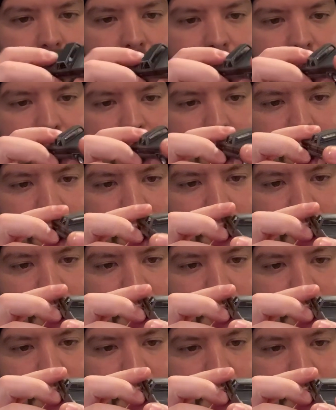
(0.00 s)
there
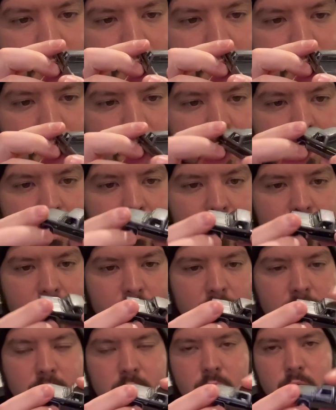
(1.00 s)
is
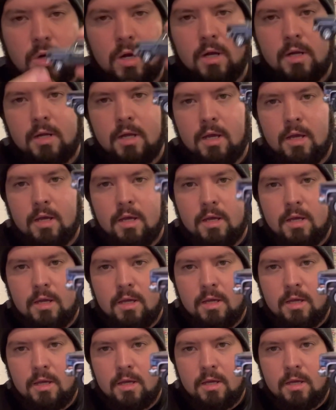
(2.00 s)
the truck.
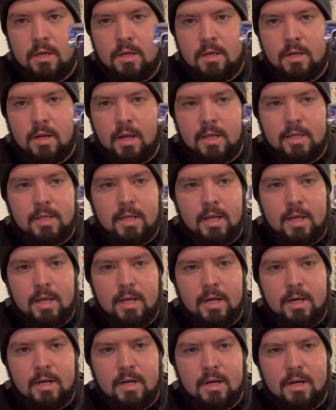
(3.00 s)
I
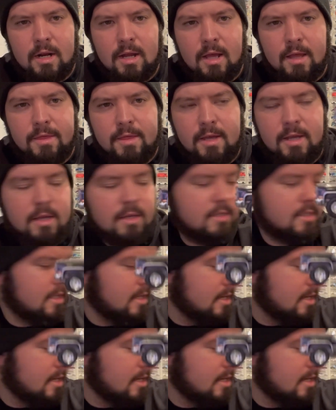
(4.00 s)
think it's a